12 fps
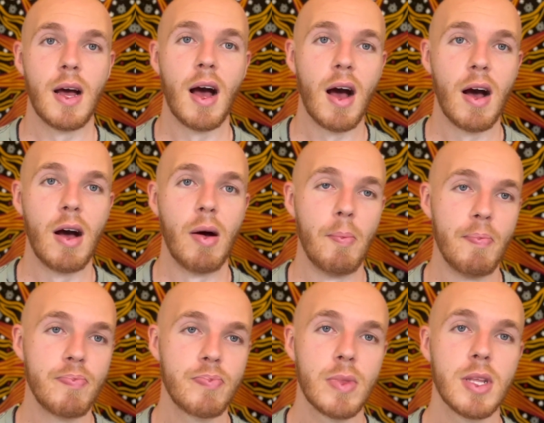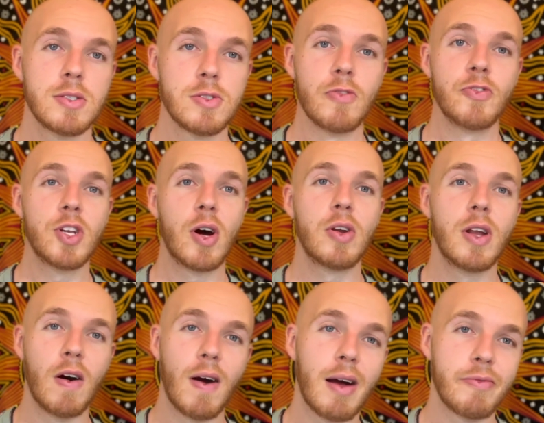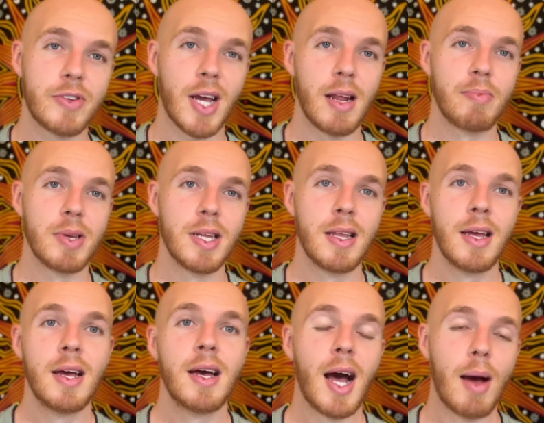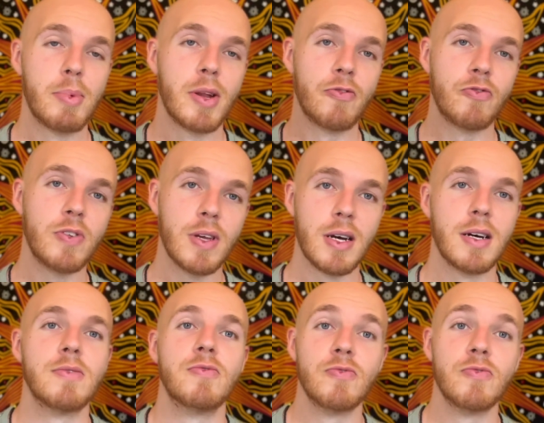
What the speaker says: So if you don't know, I've been a